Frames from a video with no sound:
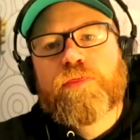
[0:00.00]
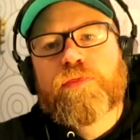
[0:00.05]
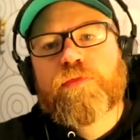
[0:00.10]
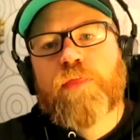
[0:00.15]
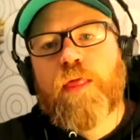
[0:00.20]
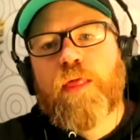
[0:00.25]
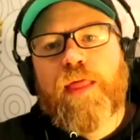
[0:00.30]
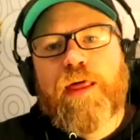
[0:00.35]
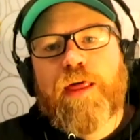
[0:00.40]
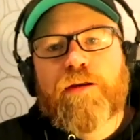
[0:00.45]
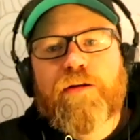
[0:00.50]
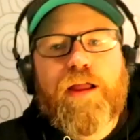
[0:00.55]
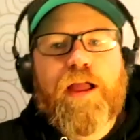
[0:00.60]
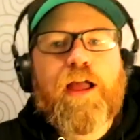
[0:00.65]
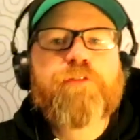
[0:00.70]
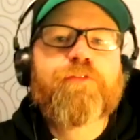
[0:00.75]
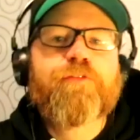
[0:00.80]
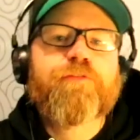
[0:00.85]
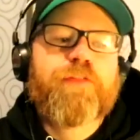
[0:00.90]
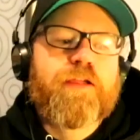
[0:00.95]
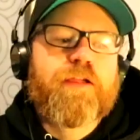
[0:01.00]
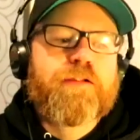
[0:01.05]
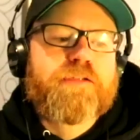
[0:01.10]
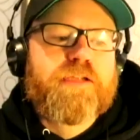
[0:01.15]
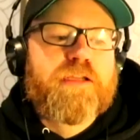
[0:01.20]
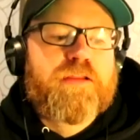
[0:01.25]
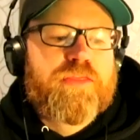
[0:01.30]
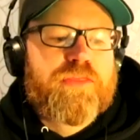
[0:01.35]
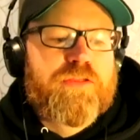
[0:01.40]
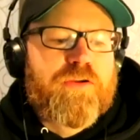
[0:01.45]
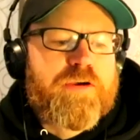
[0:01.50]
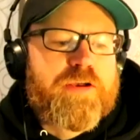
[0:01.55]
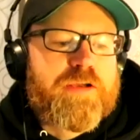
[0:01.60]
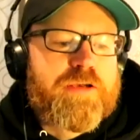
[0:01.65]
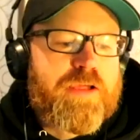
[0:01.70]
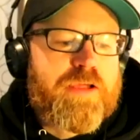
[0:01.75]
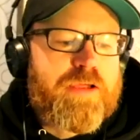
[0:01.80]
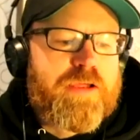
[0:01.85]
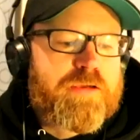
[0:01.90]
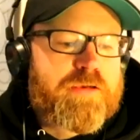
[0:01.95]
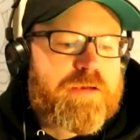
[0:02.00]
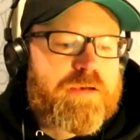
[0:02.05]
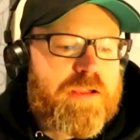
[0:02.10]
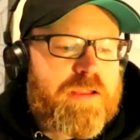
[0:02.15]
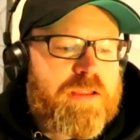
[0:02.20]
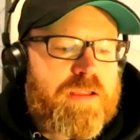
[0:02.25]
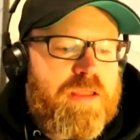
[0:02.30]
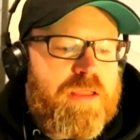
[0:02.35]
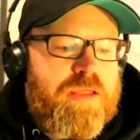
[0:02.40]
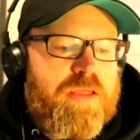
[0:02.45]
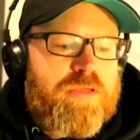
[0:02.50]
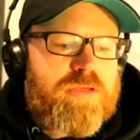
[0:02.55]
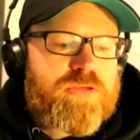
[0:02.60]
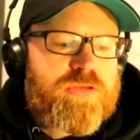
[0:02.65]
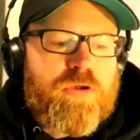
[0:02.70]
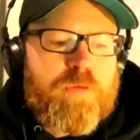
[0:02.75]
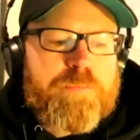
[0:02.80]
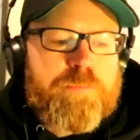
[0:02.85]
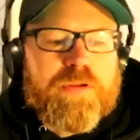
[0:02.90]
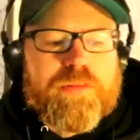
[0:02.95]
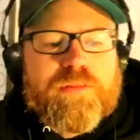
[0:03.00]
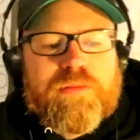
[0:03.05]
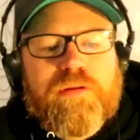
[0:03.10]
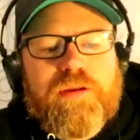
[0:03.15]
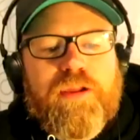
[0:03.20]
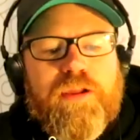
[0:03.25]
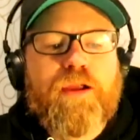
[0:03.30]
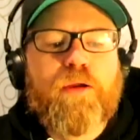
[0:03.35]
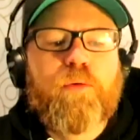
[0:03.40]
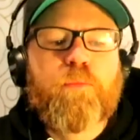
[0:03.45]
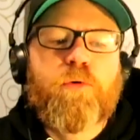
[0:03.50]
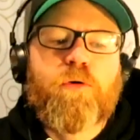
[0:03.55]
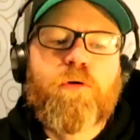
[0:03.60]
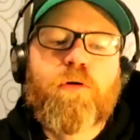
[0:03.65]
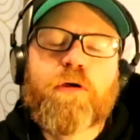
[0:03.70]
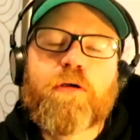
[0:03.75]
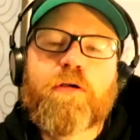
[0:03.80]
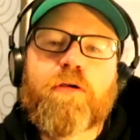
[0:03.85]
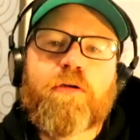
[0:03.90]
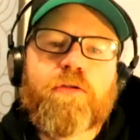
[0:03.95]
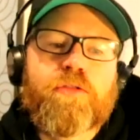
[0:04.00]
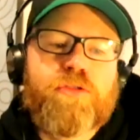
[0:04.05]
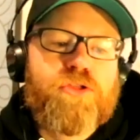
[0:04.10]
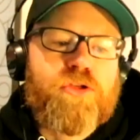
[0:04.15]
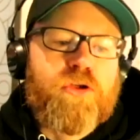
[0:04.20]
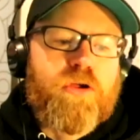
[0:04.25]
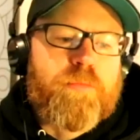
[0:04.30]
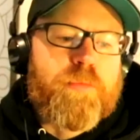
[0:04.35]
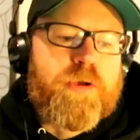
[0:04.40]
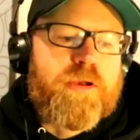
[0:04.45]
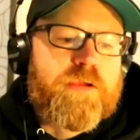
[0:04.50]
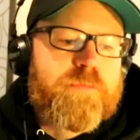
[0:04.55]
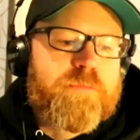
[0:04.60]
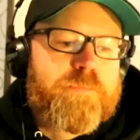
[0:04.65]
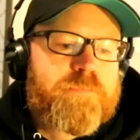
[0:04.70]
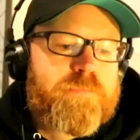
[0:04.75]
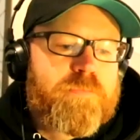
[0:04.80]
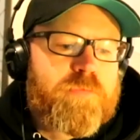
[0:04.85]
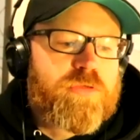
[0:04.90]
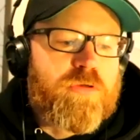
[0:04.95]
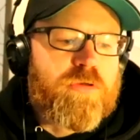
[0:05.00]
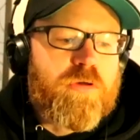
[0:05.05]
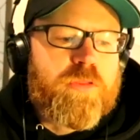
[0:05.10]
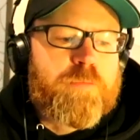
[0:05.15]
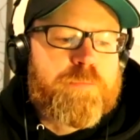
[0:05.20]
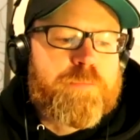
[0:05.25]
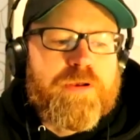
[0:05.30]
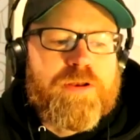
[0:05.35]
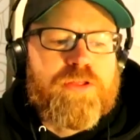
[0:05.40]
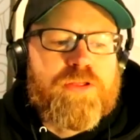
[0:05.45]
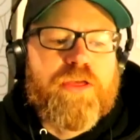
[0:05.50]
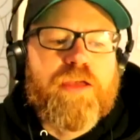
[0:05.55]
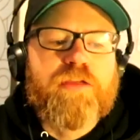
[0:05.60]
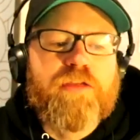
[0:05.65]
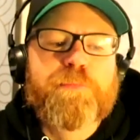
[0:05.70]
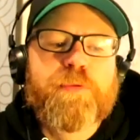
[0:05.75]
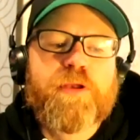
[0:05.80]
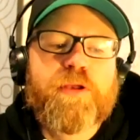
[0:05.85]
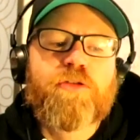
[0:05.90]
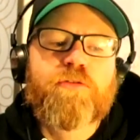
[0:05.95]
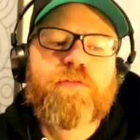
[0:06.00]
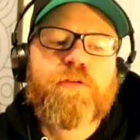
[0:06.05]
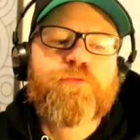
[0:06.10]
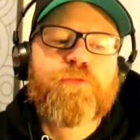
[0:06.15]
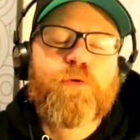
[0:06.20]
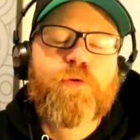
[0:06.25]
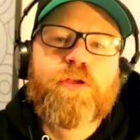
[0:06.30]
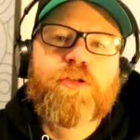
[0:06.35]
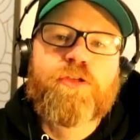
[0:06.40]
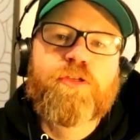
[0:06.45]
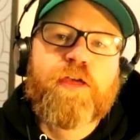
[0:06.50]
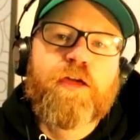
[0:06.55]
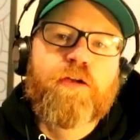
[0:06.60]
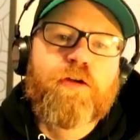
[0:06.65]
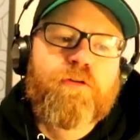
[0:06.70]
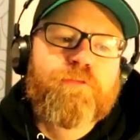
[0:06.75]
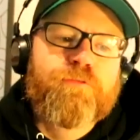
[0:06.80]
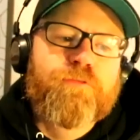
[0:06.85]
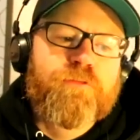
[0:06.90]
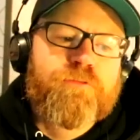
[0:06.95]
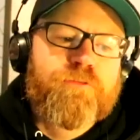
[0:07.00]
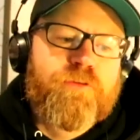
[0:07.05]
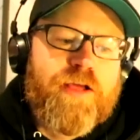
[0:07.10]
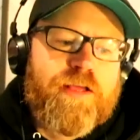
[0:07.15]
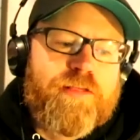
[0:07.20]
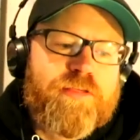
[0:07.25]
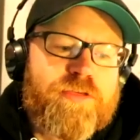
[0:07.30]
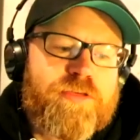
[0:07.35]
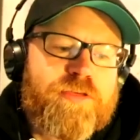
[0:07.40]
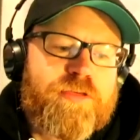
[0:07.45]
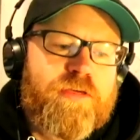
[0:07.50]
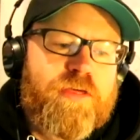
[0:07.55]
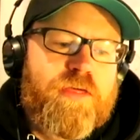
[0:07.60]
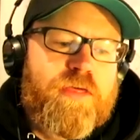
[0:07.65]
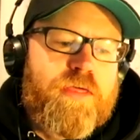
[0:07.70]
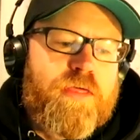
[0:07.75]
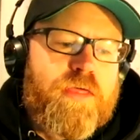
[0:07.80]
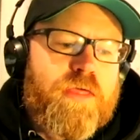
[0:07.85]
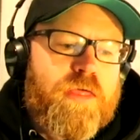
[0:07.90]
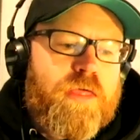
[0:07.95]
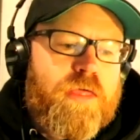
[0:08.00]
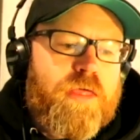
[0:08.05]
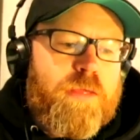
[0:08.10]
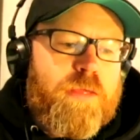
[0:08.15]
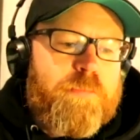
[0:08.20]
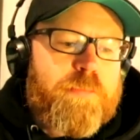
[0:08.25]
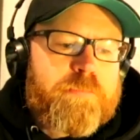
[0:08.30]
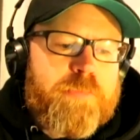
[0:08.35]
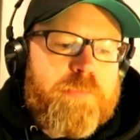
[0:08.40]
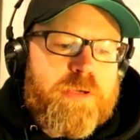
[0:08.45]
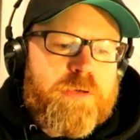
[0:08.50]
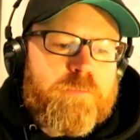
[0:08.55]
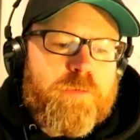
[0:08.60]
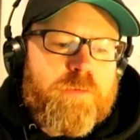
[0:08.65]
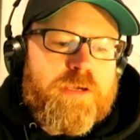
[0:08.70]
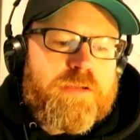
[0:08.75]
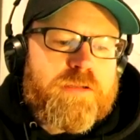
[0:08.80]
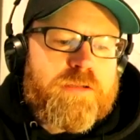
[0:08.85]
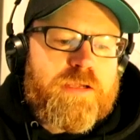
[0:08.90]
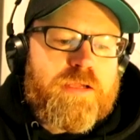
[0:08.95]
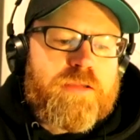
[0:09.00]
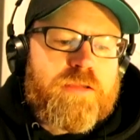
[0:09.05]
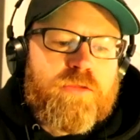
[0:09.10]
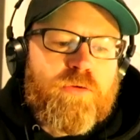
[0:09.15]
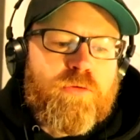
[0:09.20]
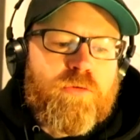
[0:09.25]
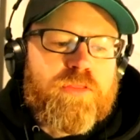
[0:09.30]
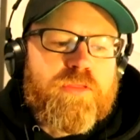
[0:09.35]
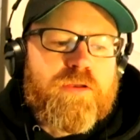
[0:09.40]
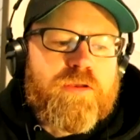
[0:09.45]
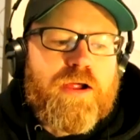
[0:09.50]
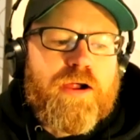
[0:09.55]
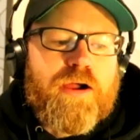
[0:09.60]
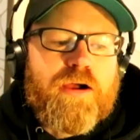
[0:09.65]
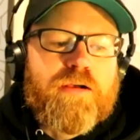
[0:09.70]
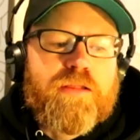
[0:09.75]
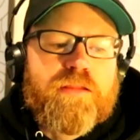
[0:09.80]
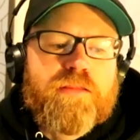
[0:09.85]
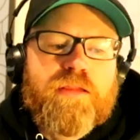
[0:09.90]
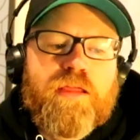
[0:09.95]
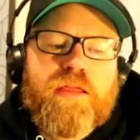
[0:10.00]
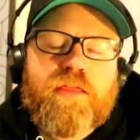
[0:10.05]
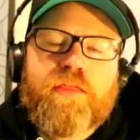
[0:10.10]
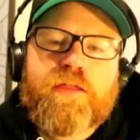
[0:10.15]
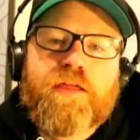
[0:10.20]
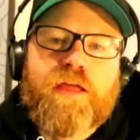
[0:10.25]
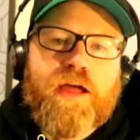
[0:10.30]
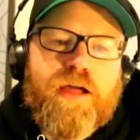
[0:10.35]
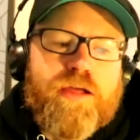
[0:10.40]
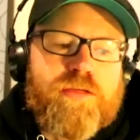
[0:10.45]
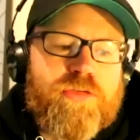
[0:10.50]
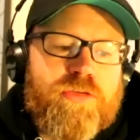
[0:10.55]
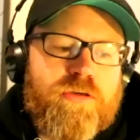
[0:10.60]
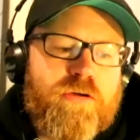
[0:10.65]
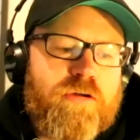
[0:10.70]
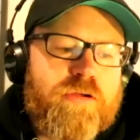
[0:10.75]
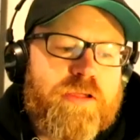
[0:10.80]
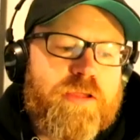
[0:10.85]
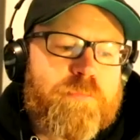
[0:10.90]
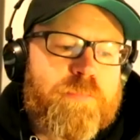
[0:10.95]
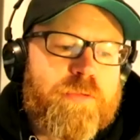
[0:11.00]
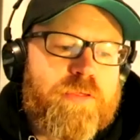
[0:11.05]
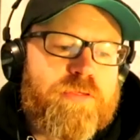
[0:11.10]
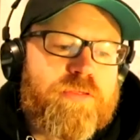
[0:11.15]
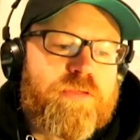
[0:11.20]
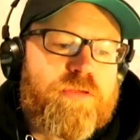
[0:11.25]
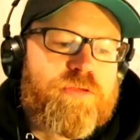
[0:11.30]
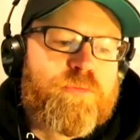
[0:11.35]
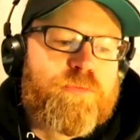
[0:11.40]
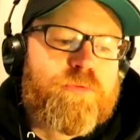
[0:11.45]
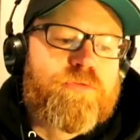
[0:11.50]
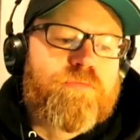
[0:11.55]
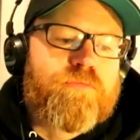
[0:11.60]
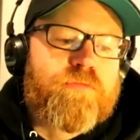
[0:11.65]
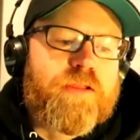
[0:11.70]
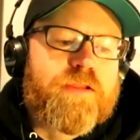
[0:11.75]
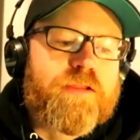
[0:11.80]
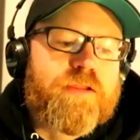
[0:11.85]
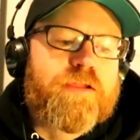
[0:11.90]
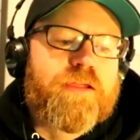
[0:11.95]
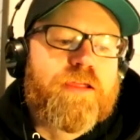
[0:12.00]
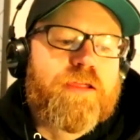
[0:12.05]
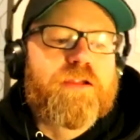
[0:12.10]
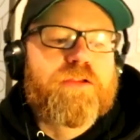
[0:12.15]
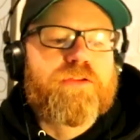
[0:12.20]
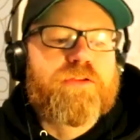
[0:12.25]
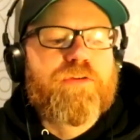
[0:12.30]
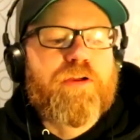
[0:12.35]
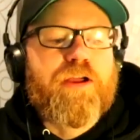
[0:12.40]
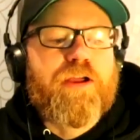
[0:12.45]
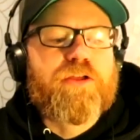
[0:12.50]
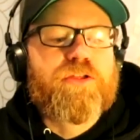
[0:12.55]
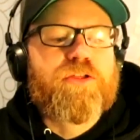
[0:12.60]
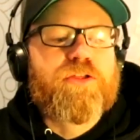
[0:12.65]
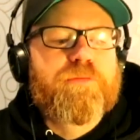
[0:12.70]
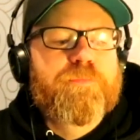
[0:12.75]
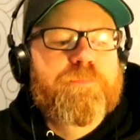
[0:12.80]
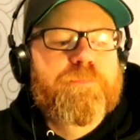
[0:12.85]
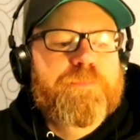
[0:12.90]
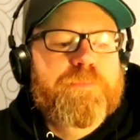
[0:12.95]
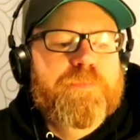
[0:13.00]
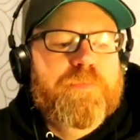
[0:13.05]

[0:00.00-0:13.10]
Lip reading: The latter half of 1939 saw Britain declare war on Germany, saw the British Expeditionary Force set off for France, but meanwhile in Northern Ireland, the ice hockey business was really gaining traction.